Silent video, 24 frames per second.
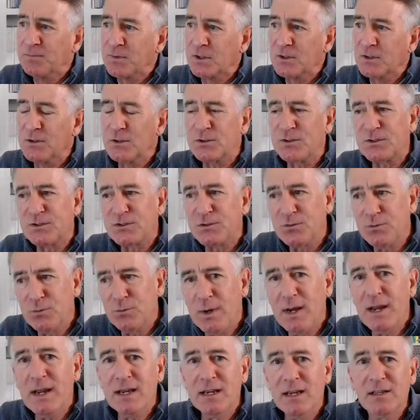the
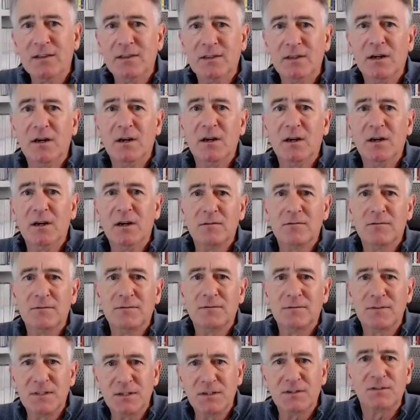strength of
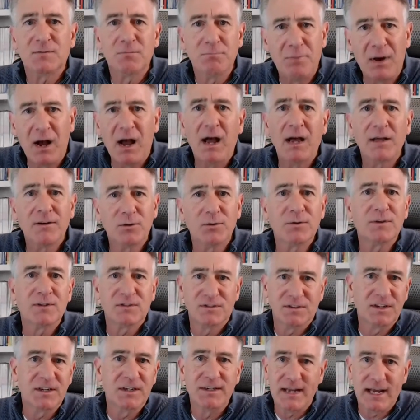this bond or
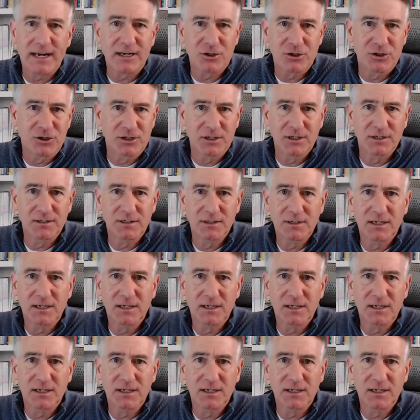this connection.